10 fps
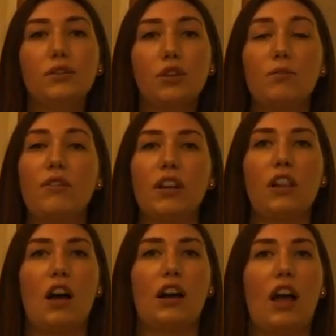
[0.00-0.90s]
So moving
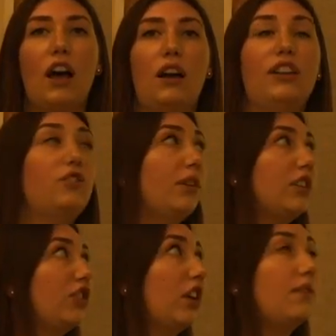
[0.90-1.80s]
along, I just want
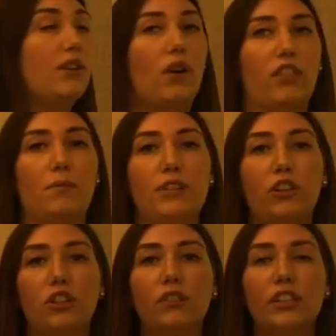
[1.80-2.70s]
to touch on a few other
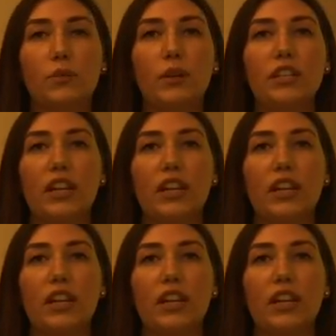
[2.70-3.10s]
potential risks we